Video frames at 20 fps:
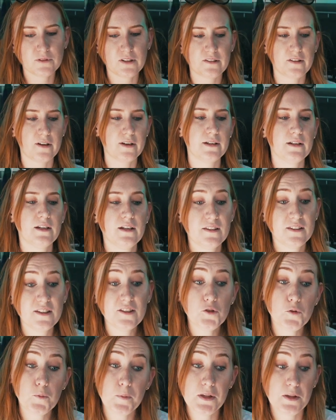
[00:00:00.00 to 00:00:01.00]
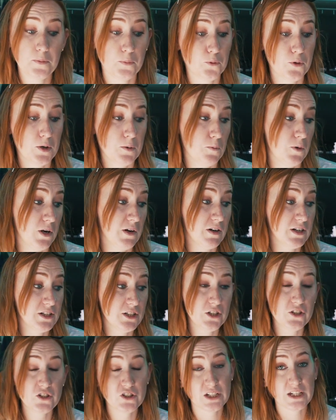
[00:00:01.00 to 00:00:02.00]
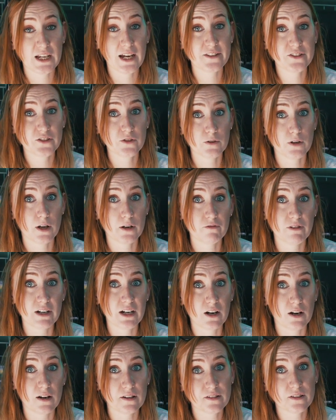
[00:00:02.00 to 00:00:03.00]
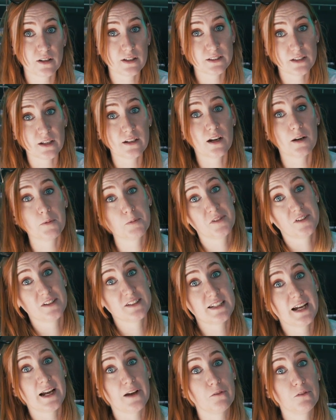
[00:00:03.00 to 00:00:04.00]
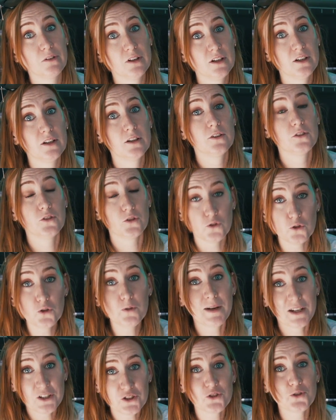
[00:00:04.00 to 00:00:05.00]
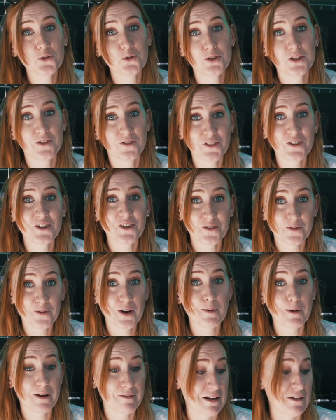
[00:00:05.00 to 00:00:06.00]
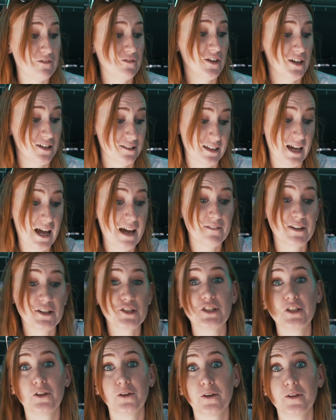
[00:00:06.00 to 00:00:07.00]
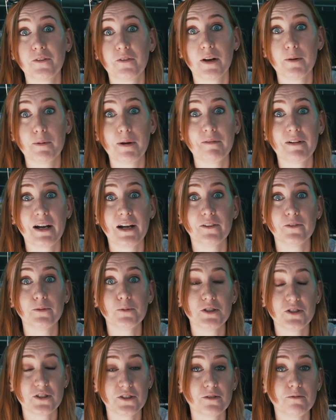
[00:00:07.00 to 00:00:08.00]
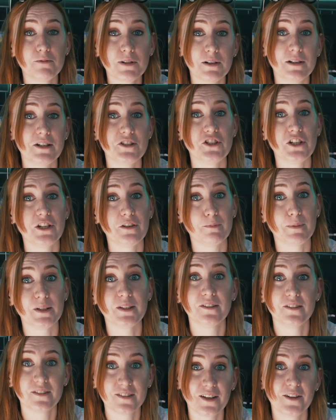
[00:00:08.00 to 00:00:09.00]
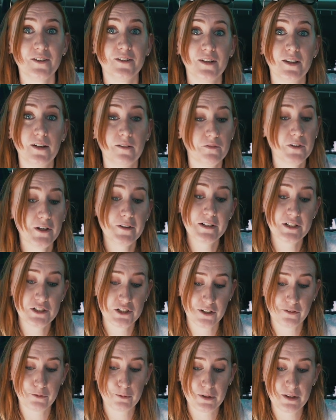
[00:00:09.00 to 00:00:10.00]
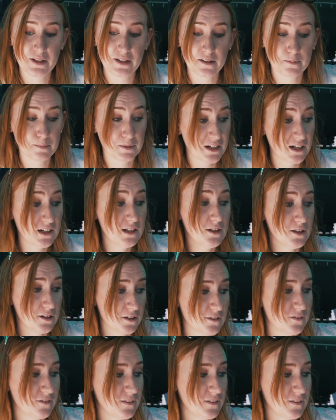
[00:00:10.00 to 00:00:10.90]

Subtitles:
design. This would be the point where I'd usually get to and I'd realise that I'd done it upside down. So do make sure you've got it the right way around first. I have actually got it the right way around, which is a real achievement. So very chuffed with this, but it looks